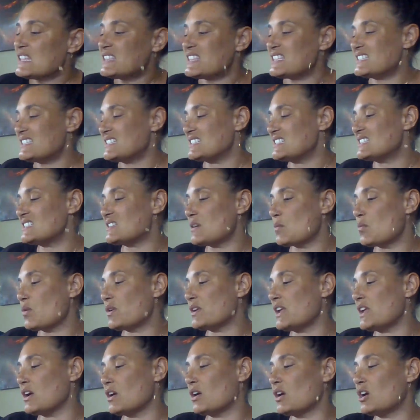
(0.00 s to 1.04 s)
This is
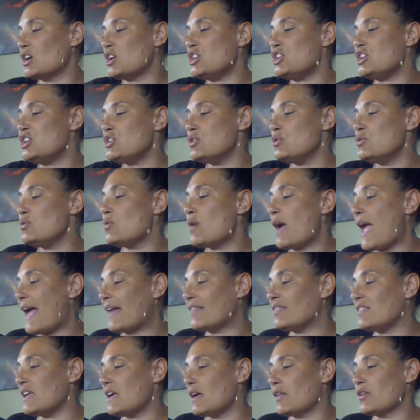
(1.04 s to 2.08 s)
someone here, you
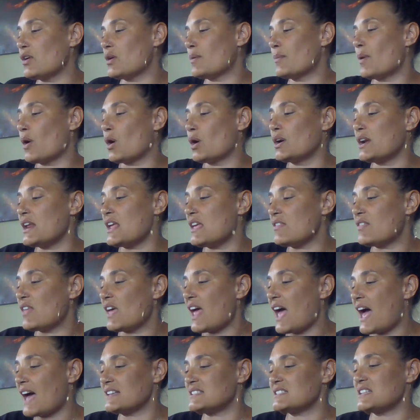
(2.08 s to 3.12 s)
and the other party that
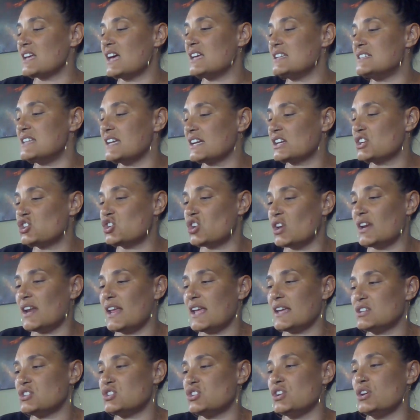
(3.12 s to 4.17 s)
has addiction
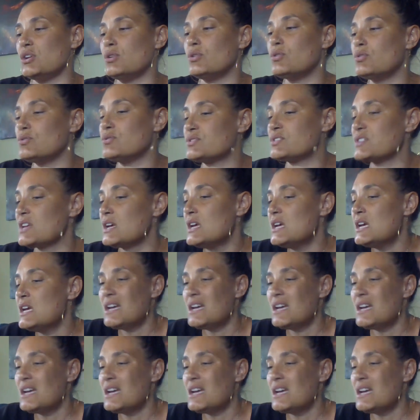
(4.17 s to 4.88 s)
issues,